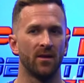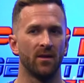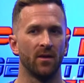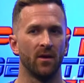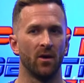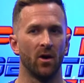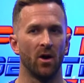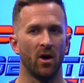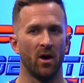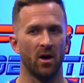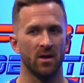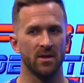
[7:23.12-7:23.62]

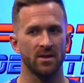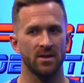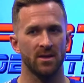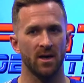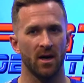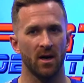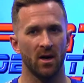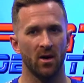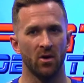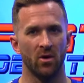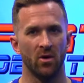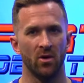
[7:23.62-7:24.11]
Last
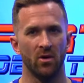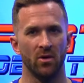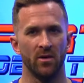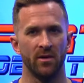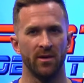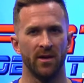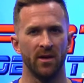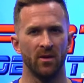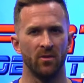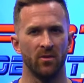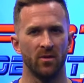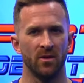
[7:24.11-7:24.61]
I heard,
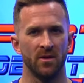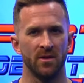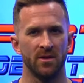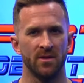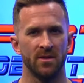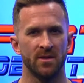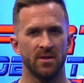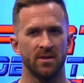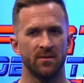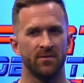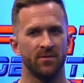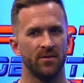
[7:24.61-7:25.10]
there
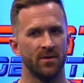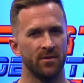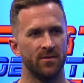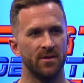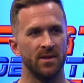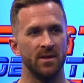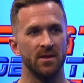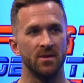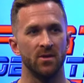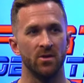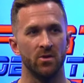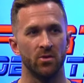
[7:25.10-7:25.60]
was
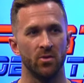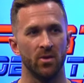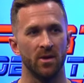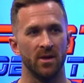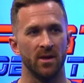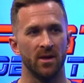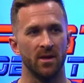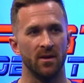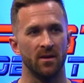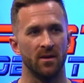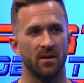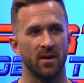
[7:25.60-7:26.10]
15 to
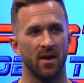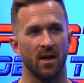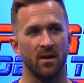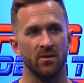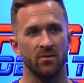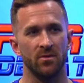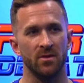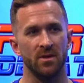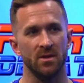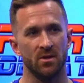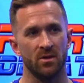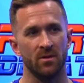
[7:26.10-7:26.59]
20
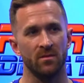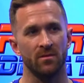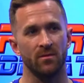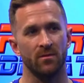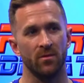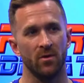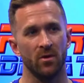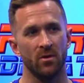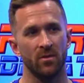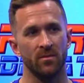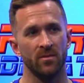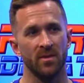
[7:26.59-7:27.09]
countries
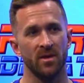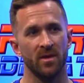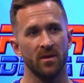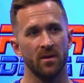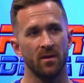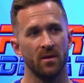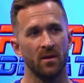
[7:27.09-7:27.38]
confirmed.